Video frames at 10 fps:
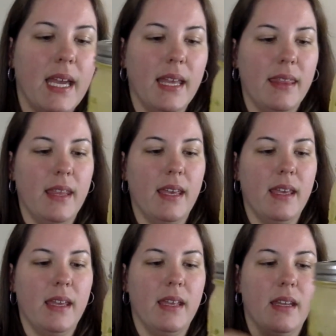And
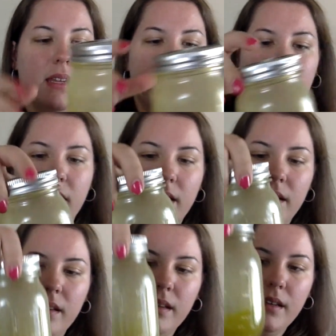then
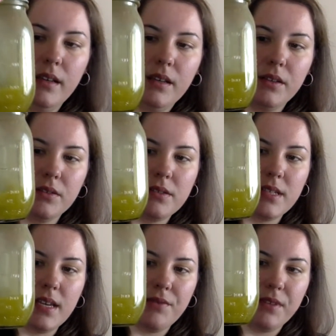you'll
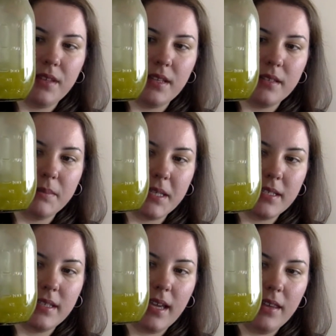see everything's
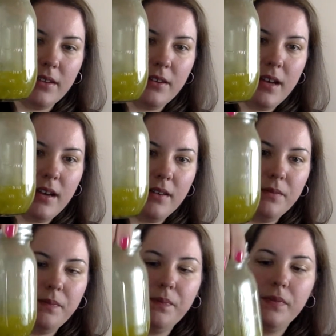mixed together
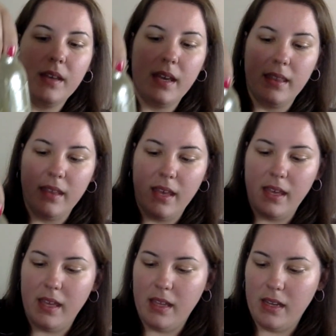now. And
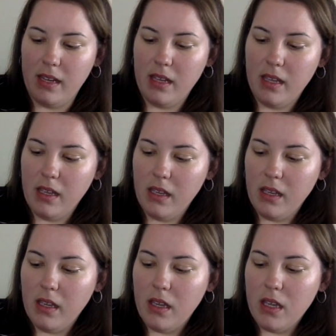then
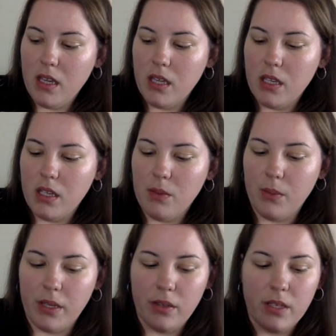
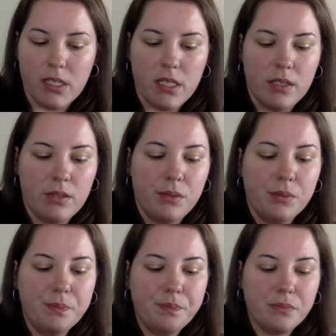what you can
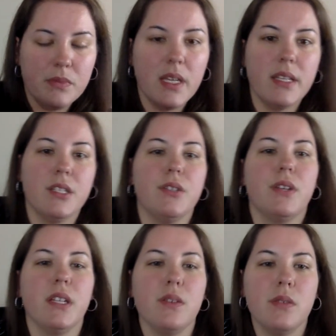do is you
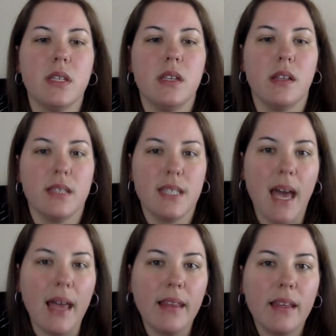can use it on
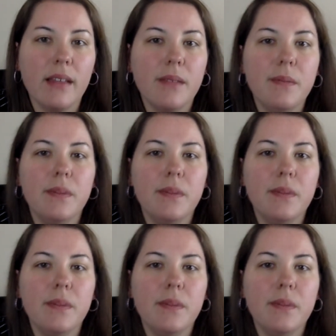salad